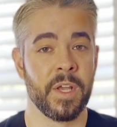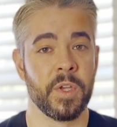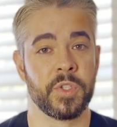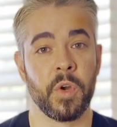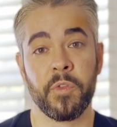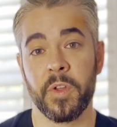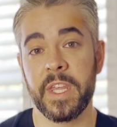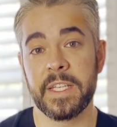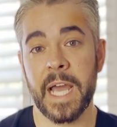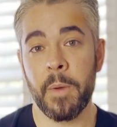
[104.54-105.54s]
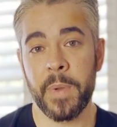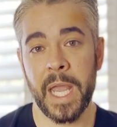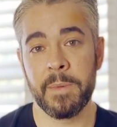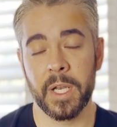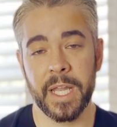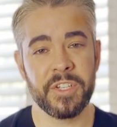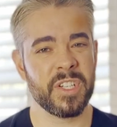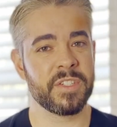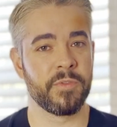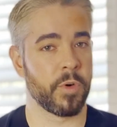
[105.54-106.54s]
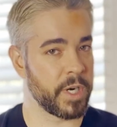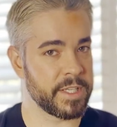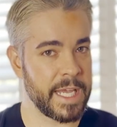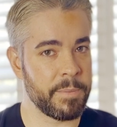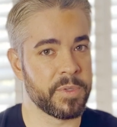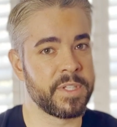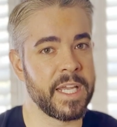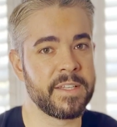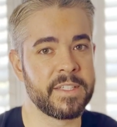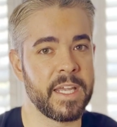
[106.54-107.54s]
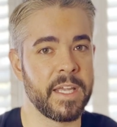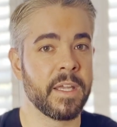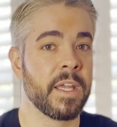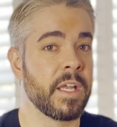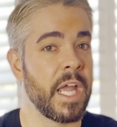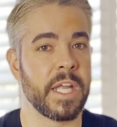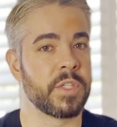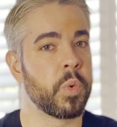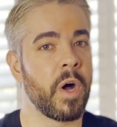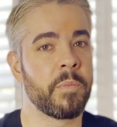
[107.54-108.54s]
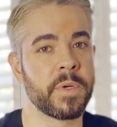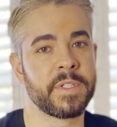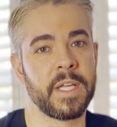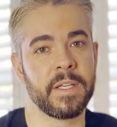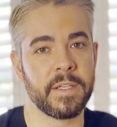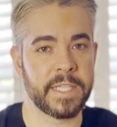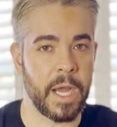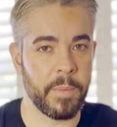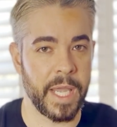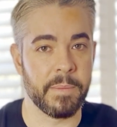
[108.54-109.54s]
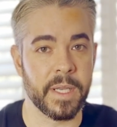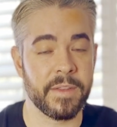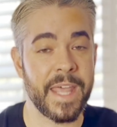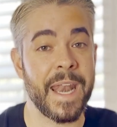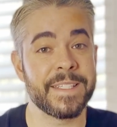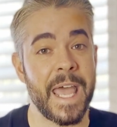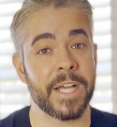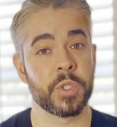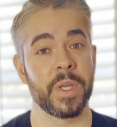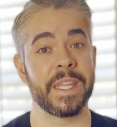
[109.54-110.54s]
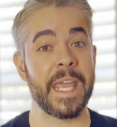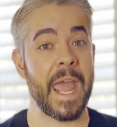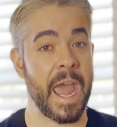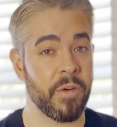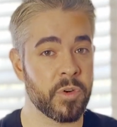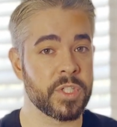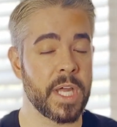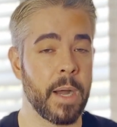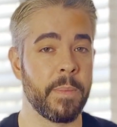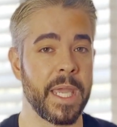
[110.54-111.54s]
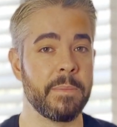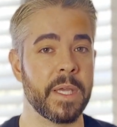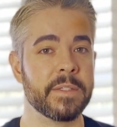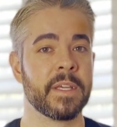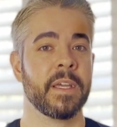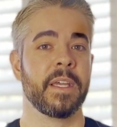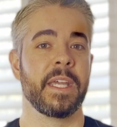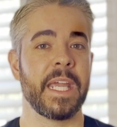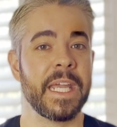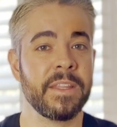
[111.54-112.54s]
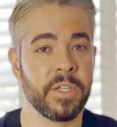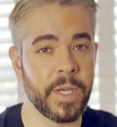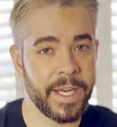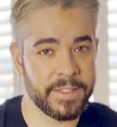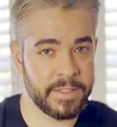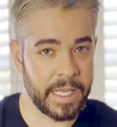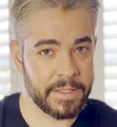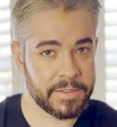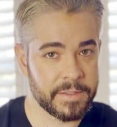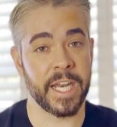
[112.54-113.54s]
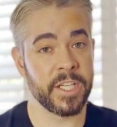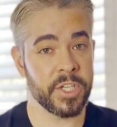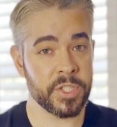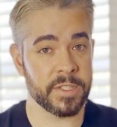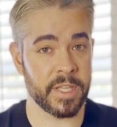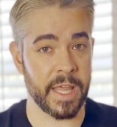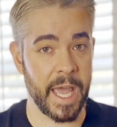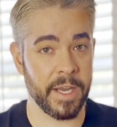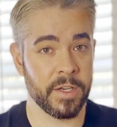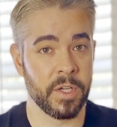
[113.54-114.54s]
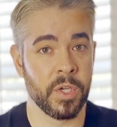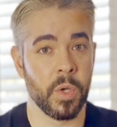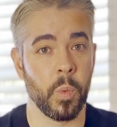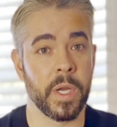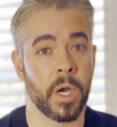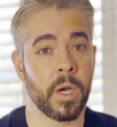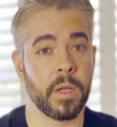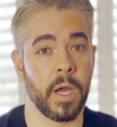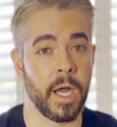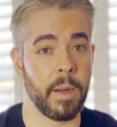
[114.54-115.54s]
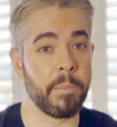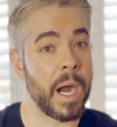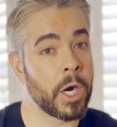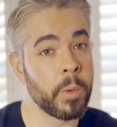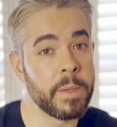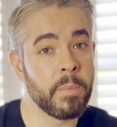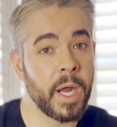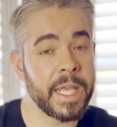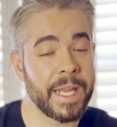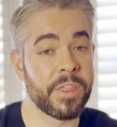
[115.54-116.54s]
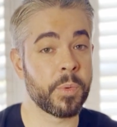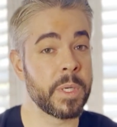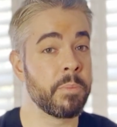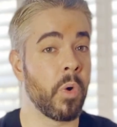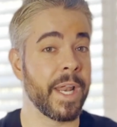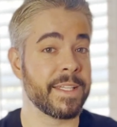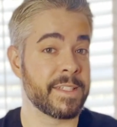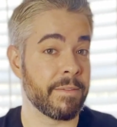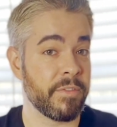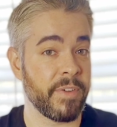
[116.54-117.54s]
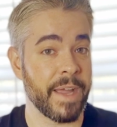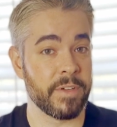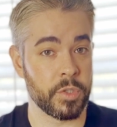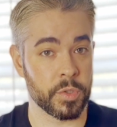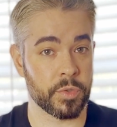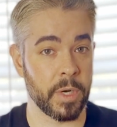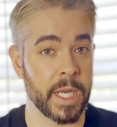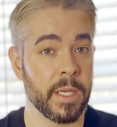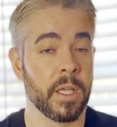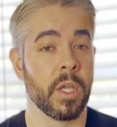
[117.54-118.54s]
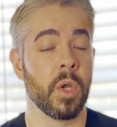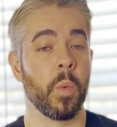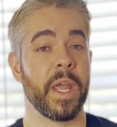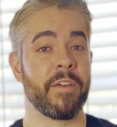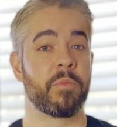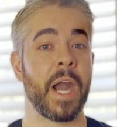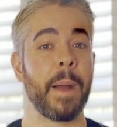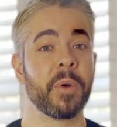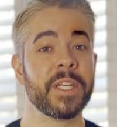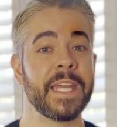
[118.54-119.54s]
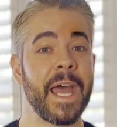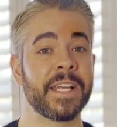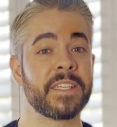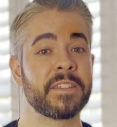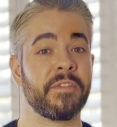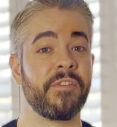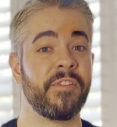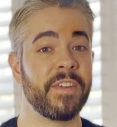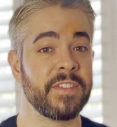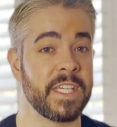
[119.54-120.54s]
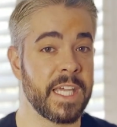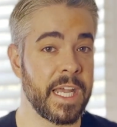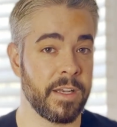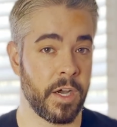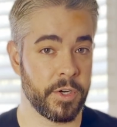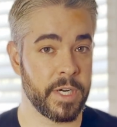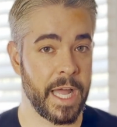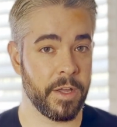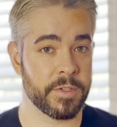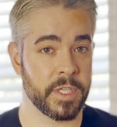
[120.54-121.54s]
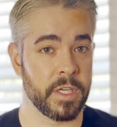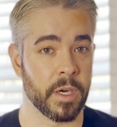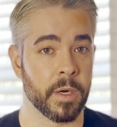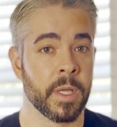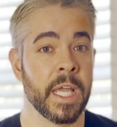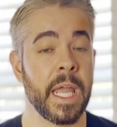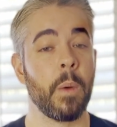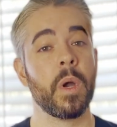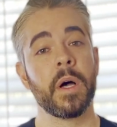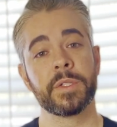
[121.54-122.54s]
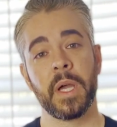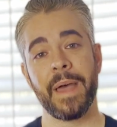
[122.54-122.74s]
So for the down payment, let's just, for an example's sake, say a twelve percent down payment. That is actually the average down payment in the United States. In addition to that, we are uh, borrowing money at a three point eight seven five percent interest rate. We have property taxes of five thousand eight hundred dollars a year, and we also